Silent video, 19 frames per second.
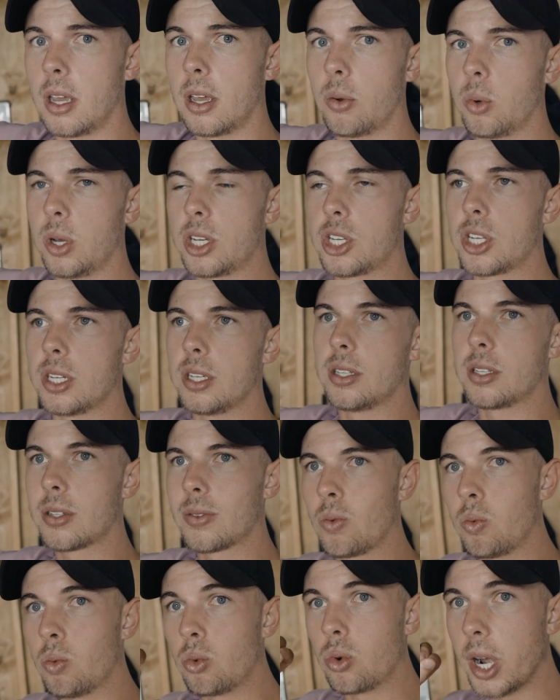which
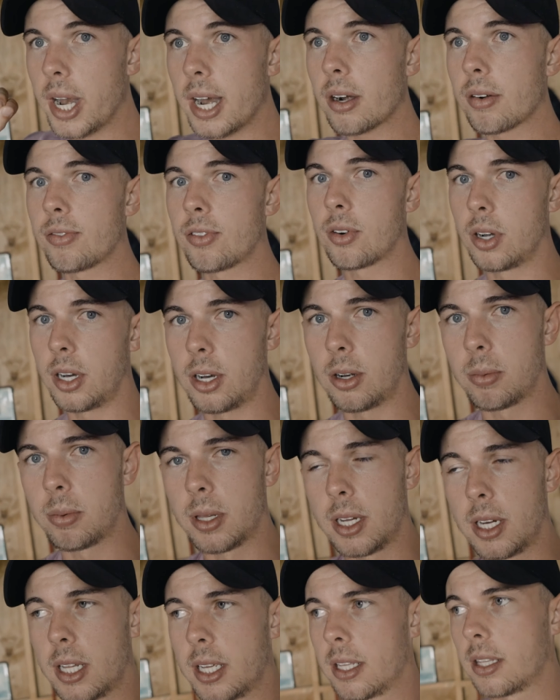is rare for an
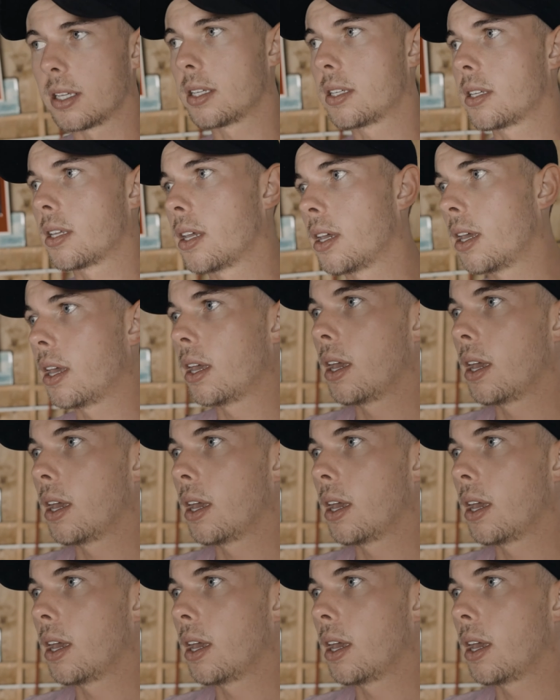airplane like this.